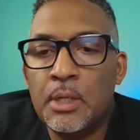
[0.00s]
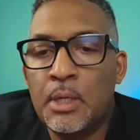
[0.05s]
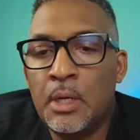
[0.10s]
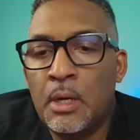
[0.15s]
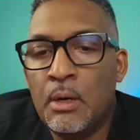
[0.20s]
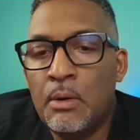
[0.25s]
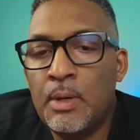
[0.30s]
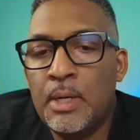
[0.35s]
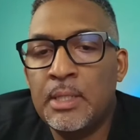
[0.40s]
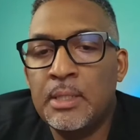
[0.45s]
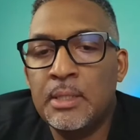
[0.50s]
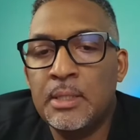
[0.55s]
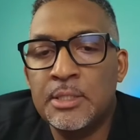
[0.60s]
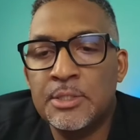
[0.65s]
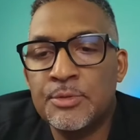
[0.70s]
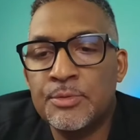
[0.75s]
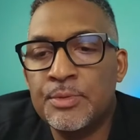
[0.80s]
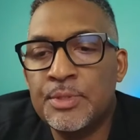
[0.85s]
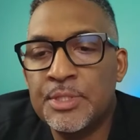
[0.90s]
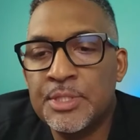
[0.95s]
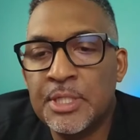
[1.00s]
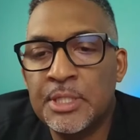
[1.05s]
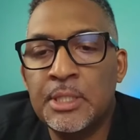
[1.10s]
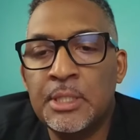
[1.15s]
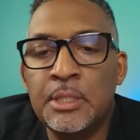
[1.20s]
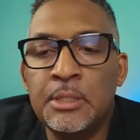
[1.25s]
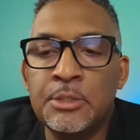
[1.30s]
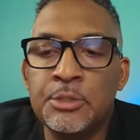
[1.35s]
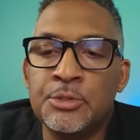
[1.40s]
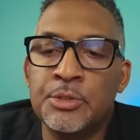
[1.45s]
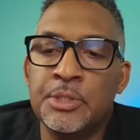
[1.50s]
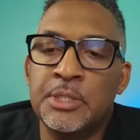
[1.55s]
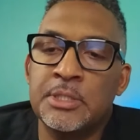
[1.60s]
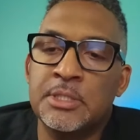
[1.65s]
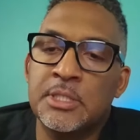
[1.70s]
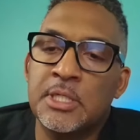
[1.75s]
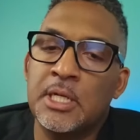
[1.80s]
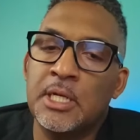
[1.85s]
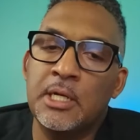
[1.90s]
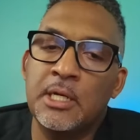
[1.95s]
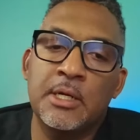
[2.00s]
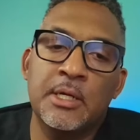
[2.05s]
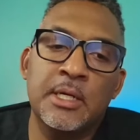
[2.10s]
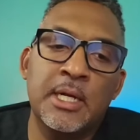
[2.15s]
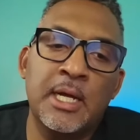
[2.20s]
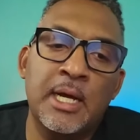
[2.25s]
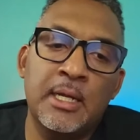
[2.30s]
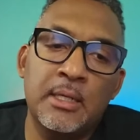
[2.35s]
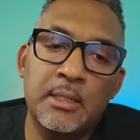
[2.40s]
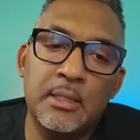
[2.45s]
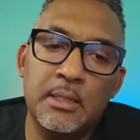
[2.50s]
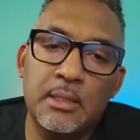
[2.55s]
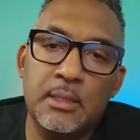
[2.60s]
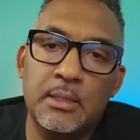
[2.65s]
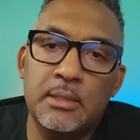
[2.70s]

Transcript: now and this recent injury, it's clear that